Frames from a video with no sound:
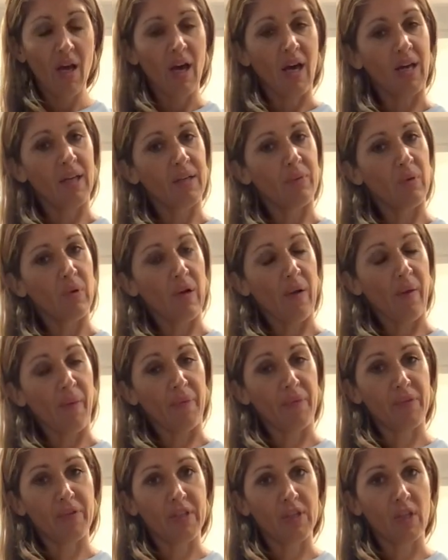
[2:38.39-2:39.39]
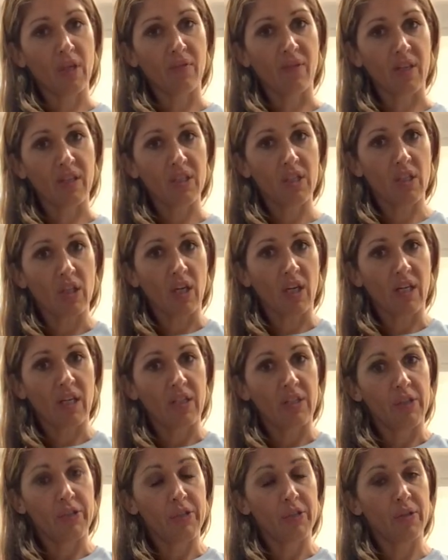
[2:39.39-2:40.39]
and at Physio Advantage I can
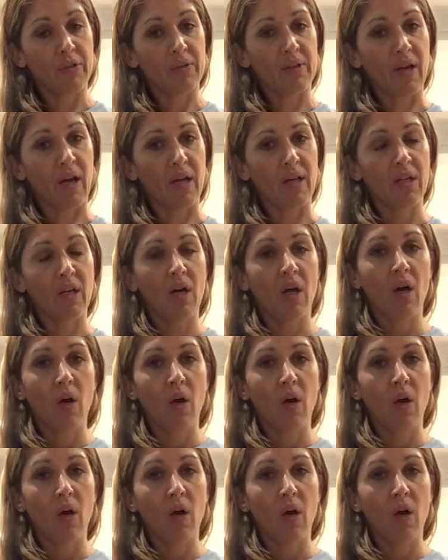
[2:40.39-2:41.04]
either do that